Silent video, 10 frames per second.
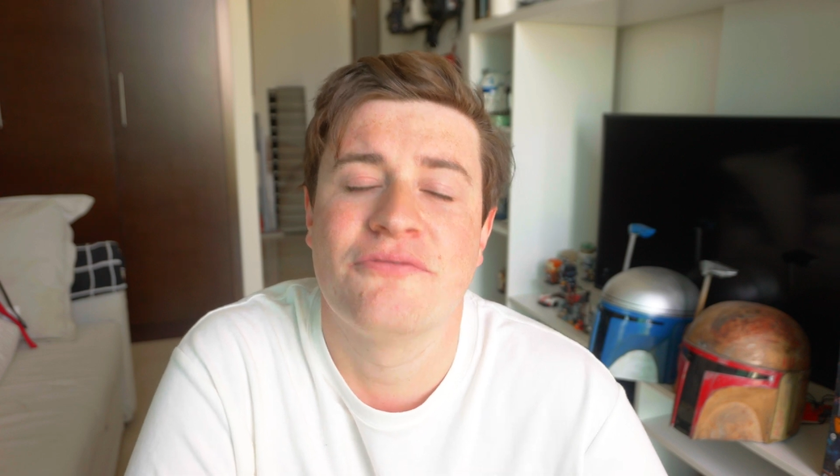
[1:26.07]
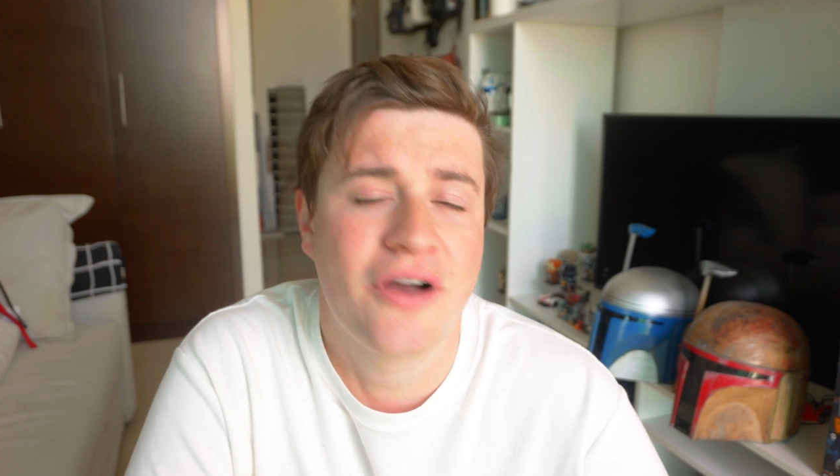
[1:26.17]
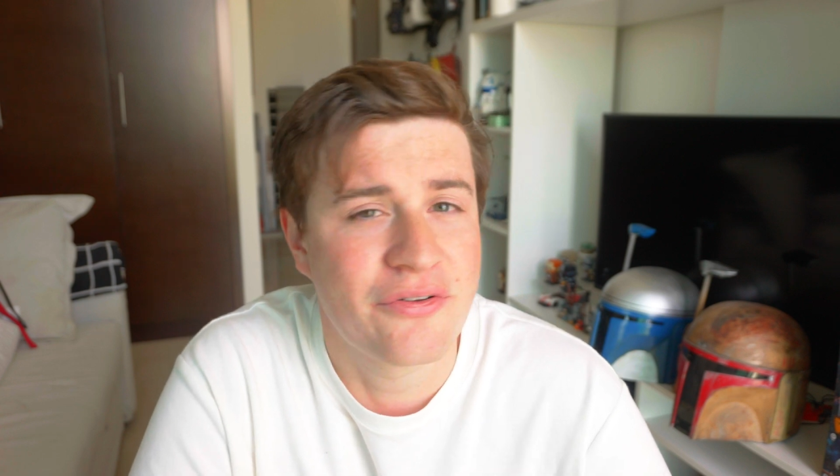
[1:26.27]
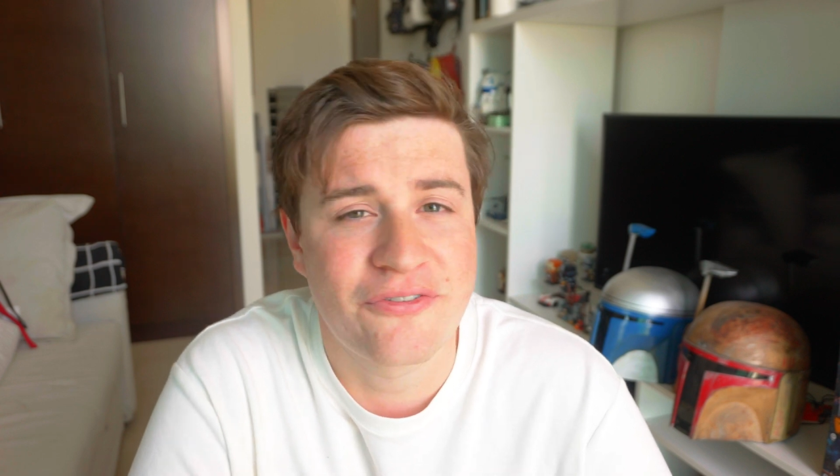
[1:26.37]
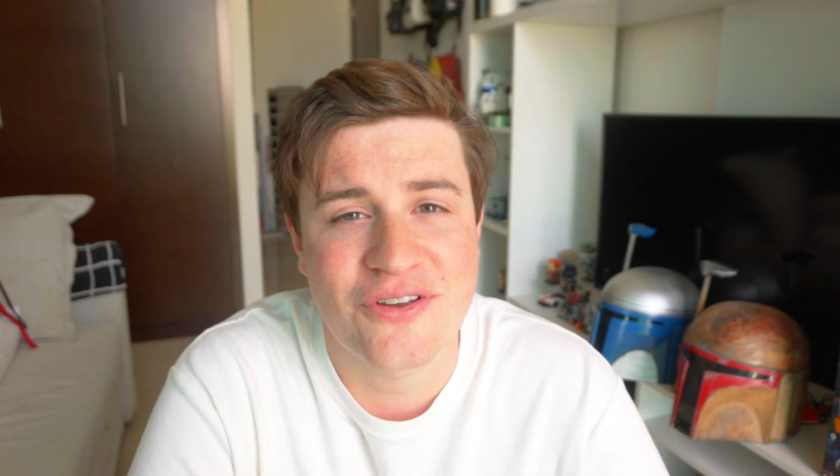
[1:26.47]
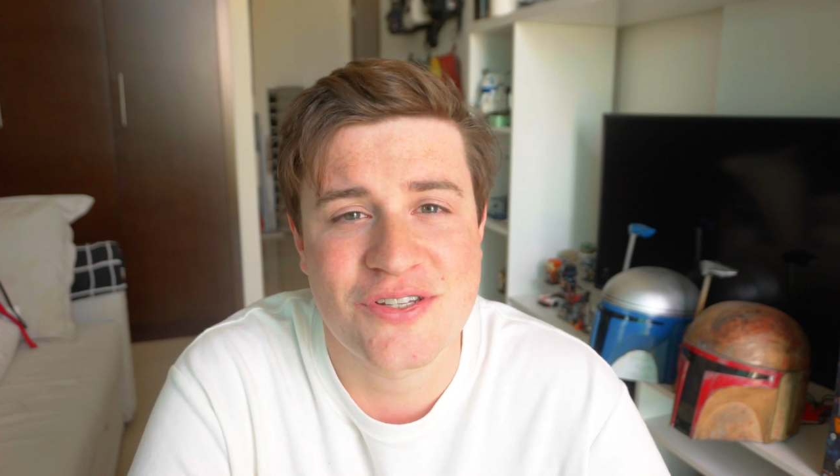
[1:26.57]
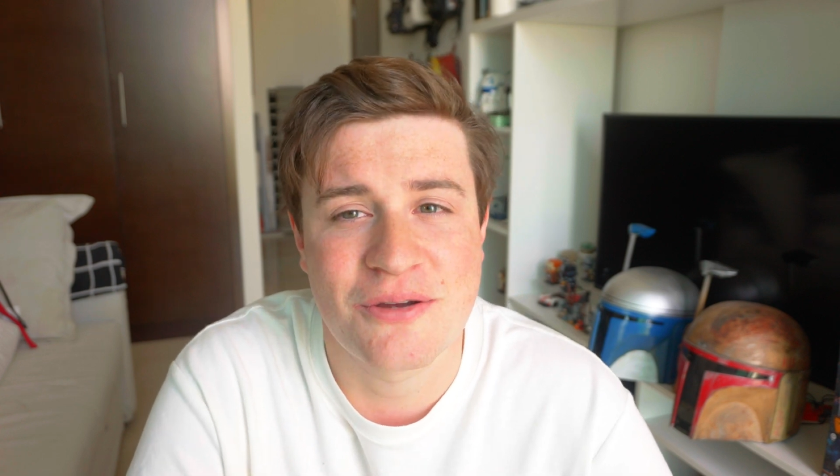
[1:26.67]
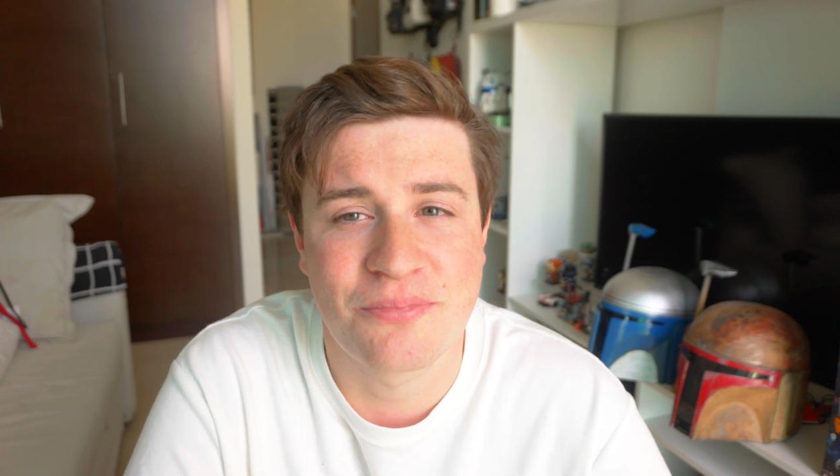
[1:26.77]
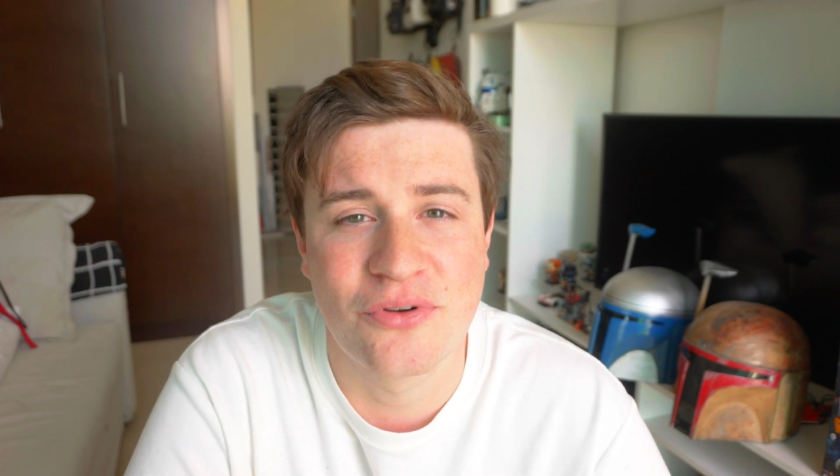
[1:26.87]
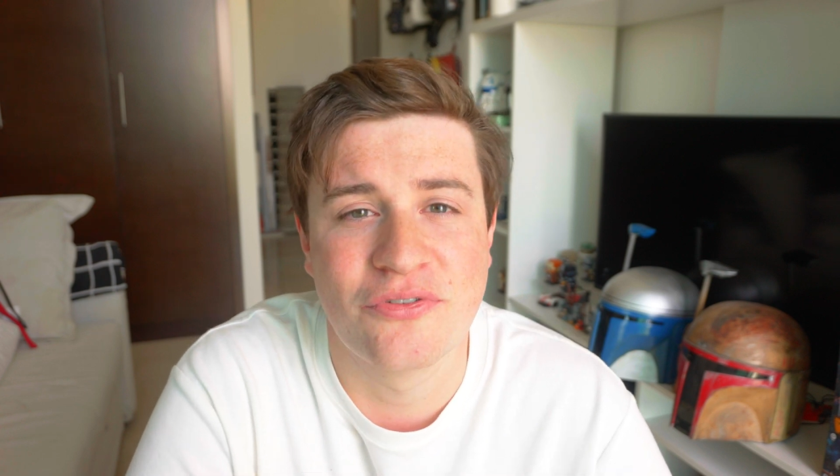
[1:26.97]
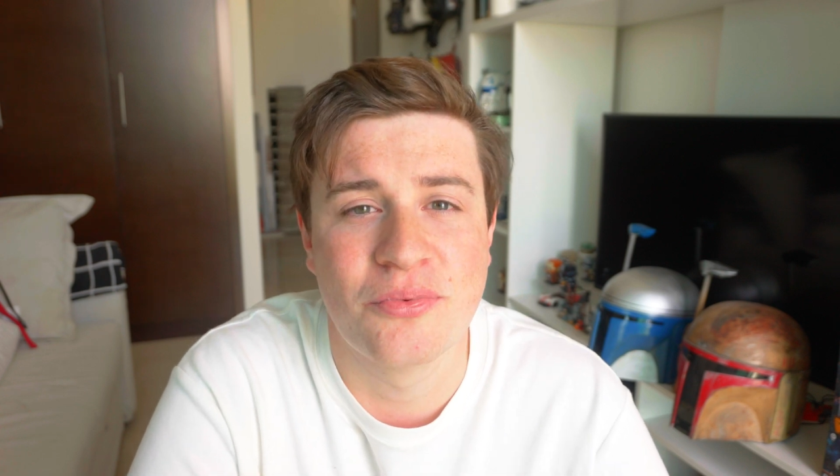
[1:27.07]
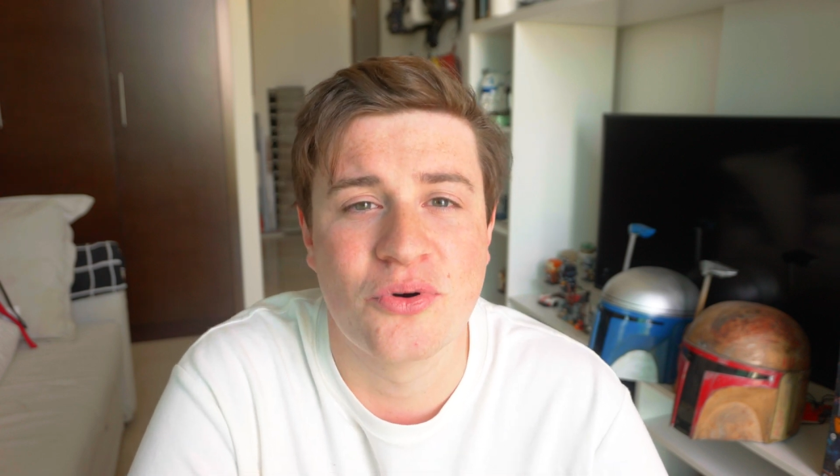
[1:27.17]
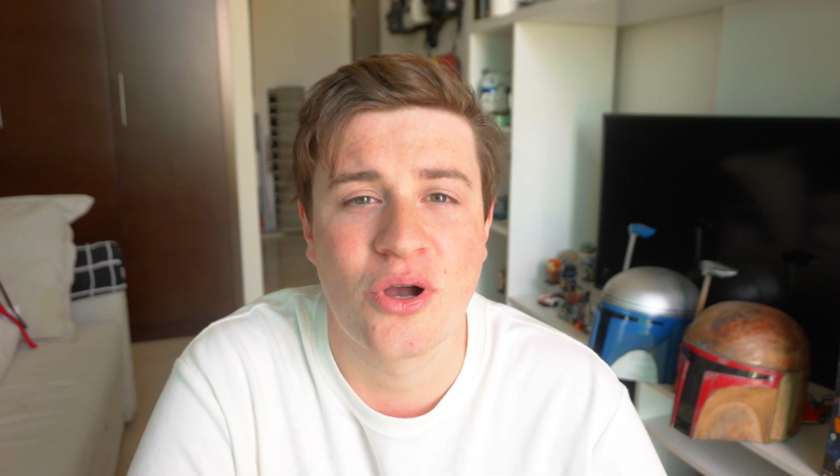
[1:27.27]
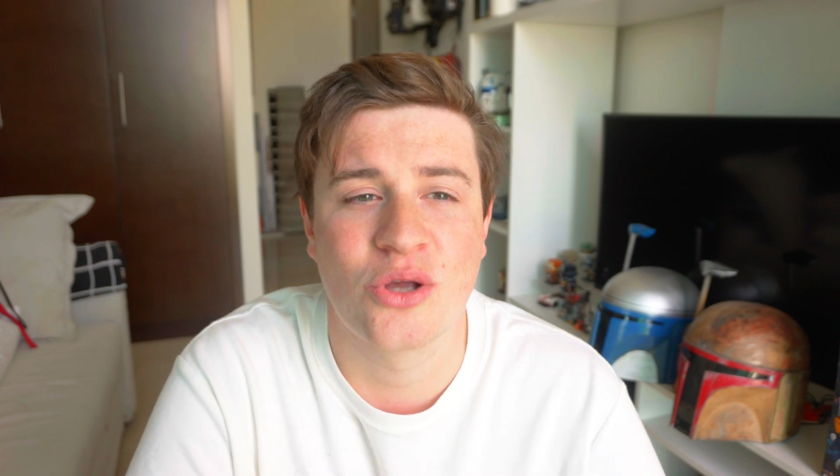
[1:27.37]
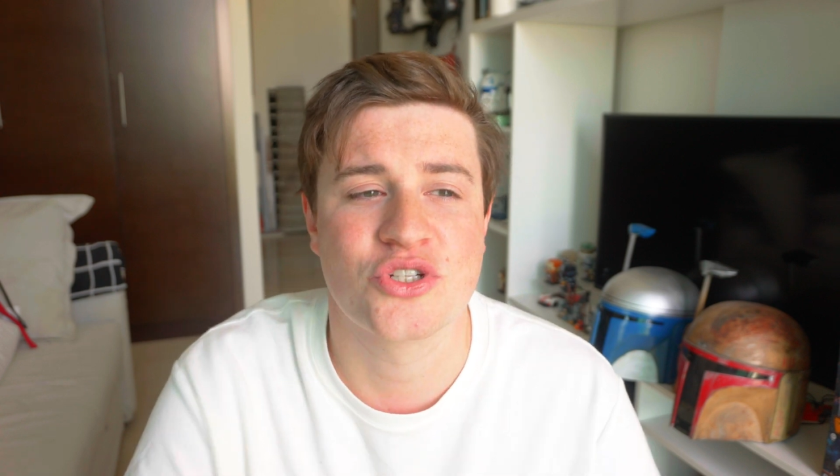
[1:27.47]
501st
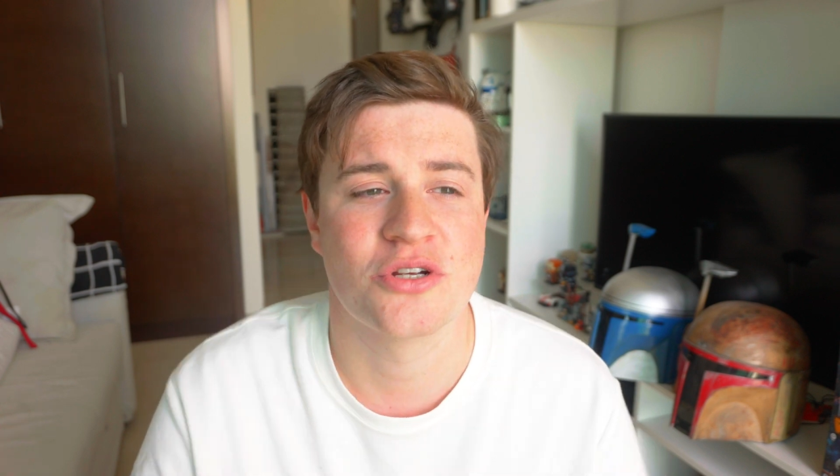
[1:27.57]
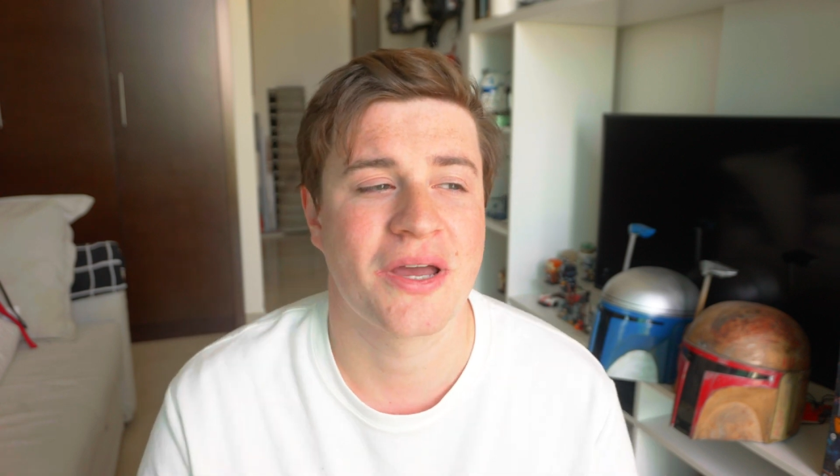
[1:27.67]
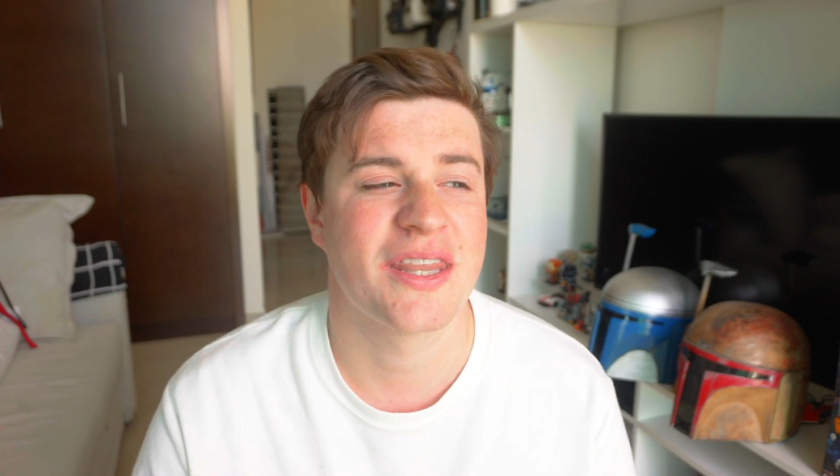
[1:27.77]
approvable costume,